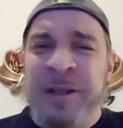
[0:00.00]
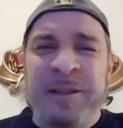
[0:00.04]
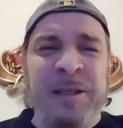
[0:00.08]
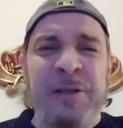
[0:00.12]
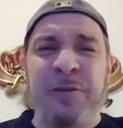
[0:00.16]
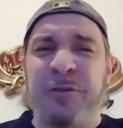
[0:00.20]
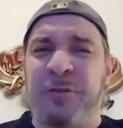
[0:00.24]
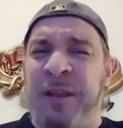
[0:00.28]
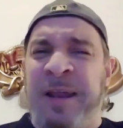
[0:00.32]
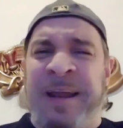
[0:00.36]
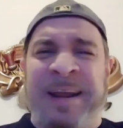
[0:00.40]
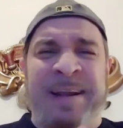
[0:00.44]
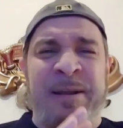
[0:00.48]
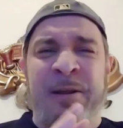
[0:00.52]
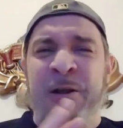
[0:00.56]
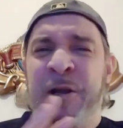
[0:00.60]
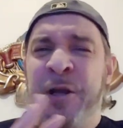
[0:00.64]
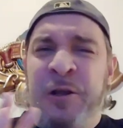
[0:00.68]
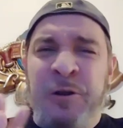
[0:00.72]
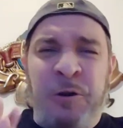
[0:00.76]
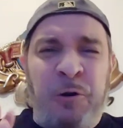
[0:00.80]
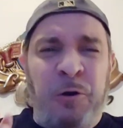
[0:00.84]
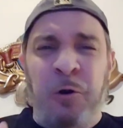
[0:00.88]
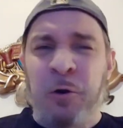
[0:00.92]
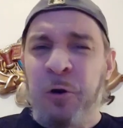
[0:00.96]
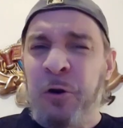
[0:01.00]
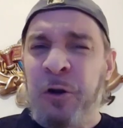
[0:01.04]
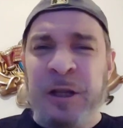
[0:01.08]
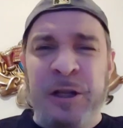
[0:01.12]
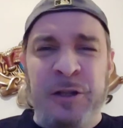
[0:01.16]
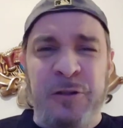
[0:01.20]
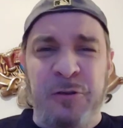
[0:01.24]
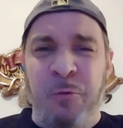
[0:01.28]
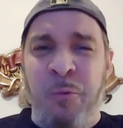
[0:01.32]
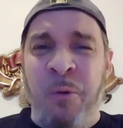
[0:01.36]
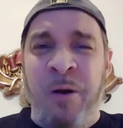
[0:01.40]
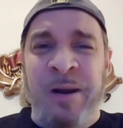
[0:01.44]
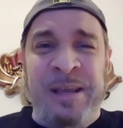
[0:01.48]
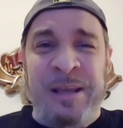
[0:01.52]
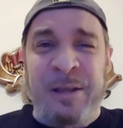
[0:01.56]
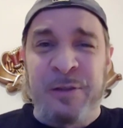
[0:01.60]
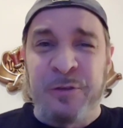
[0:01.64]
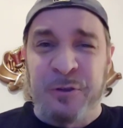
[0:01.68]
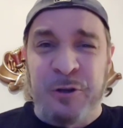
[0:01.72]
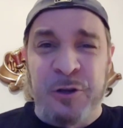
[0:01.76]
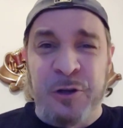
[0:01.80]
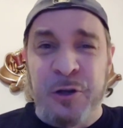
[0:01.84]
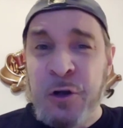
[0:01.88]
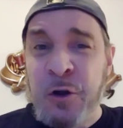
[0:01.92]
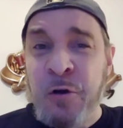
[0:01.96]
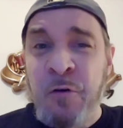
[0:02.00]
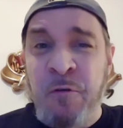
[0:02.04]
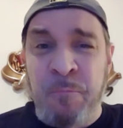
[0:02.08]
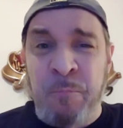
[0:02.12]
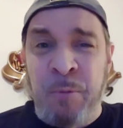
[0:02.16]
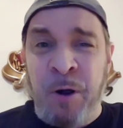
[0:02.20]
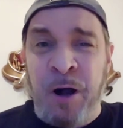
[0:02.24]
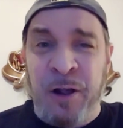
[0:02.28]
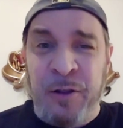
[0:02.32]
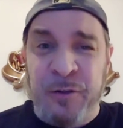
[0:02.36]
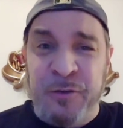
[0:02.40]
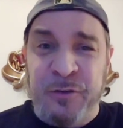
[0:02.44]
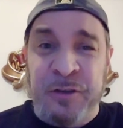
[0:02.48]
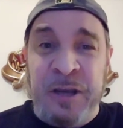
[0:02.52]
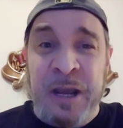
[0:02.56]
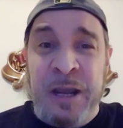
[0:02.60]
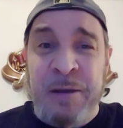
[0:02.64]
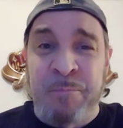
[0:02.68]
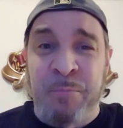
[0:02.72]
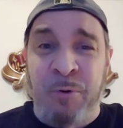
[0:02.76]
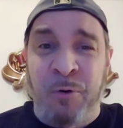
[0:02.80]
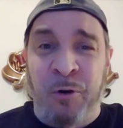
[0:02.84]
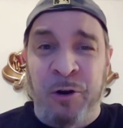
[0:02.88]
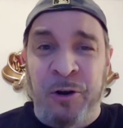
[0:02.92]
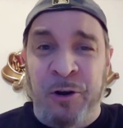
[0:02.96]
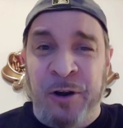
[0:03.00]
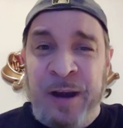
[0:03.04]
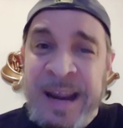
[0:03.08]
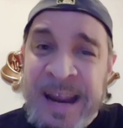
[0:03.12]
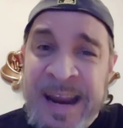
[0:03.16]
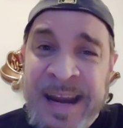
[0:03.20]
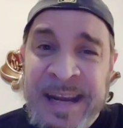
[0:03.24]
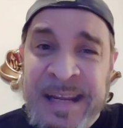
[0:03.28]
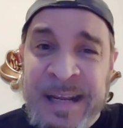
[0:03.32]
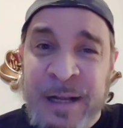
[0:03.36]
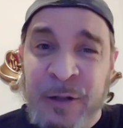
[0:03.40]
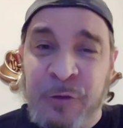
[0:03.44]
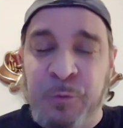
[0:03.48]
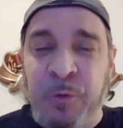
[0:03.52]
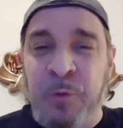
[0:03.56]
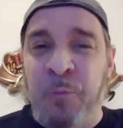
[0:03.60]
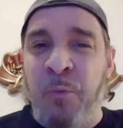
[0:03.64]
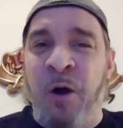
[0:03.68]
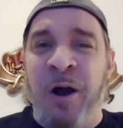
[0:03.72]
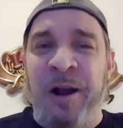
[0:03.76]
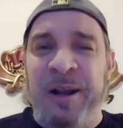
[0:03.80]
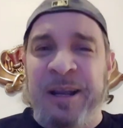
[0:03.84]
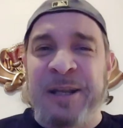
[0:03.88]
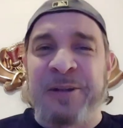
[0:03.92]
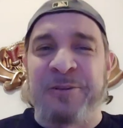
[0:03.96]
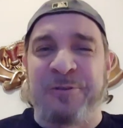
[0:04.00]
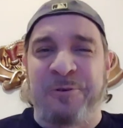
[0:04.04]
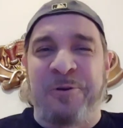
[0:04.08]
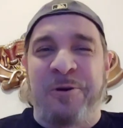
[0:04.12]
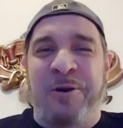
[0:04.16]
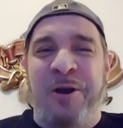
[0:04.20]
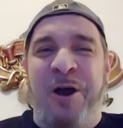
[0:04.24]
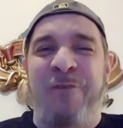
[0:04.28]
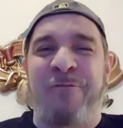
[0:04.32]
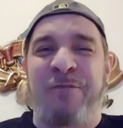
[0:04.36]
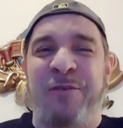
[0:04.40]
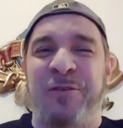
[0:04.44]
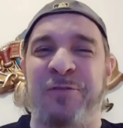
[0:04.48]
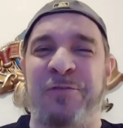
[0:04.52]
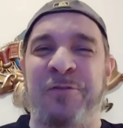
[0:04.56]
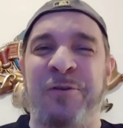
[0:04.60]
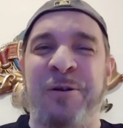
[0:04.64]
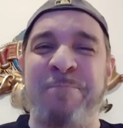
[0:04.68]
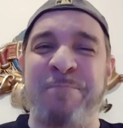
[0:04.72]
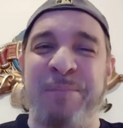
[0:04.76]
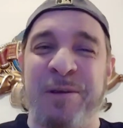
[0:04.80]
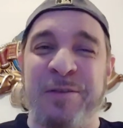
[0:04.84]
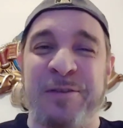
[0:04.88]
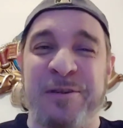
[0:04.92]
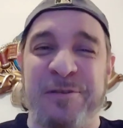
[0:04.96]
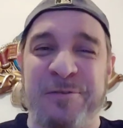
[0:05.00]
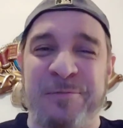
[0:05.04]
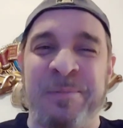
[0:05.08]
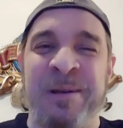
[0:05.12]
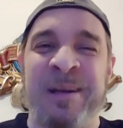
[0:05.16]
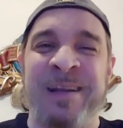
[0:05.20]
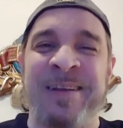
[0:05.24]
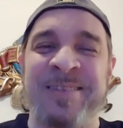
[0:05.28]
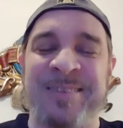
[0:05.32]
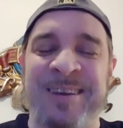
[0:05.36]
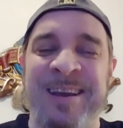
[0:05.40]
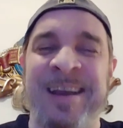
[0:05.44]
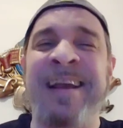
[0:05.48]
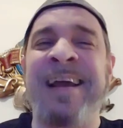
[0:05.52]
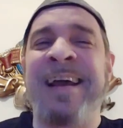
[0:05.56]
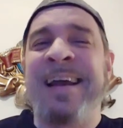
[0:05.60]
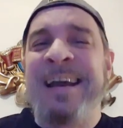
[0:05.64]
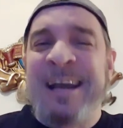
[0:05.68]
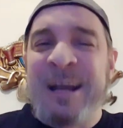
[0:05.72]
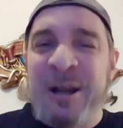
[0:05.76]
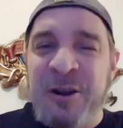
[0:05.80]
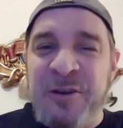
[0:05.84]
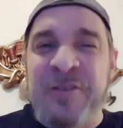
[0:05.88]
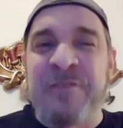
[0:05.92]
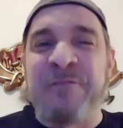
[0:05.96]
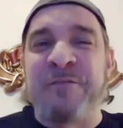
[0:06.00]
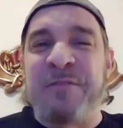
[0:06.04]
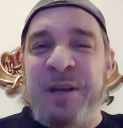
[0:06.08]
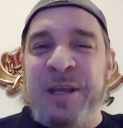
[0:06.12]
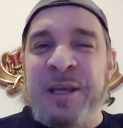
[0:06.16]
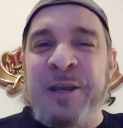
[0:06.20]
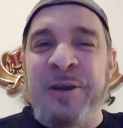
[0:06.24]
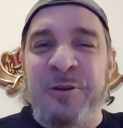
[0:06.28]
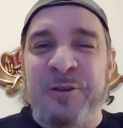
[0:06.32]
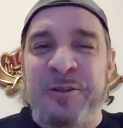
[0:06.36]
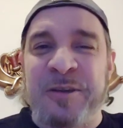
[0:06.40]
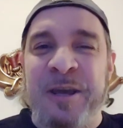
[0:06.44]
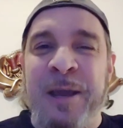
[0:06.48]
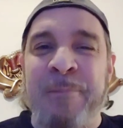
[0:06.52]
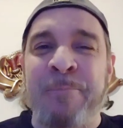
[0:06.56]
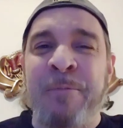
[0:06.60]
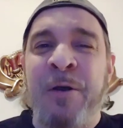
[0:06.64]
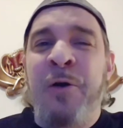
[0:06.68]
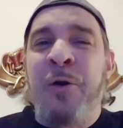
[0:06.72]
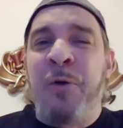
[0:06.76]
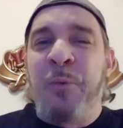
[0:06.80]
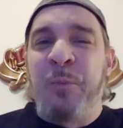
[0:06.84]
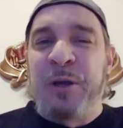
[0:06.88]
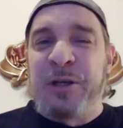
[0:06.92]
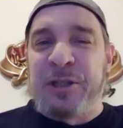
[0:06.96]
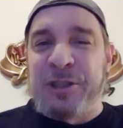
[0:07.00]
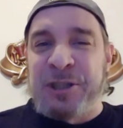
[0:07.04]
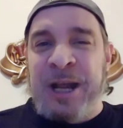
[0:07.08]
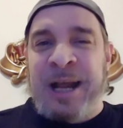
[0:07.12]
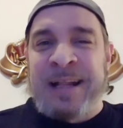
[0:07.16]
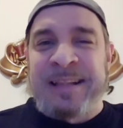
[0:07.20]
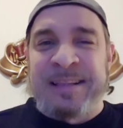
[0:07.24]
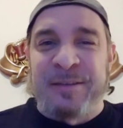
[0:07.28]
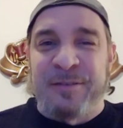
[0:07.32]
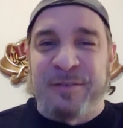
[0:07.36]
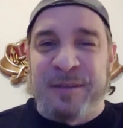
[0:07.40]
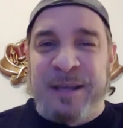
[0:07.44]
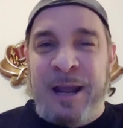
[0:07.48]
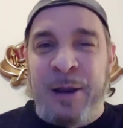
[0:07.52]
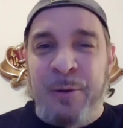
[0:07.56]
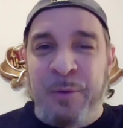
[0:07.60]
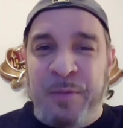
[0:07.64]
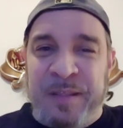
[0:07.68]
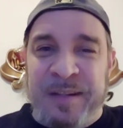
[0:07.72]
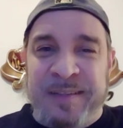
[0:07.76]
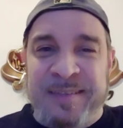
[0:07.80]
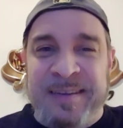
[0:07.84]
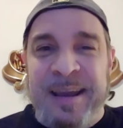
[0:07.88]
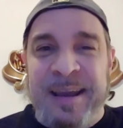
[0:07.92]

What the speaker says: These like early 20s goofball skateboarder idiots would walk into an office for a business meeting saying, here's a videotape, we shot this guy with a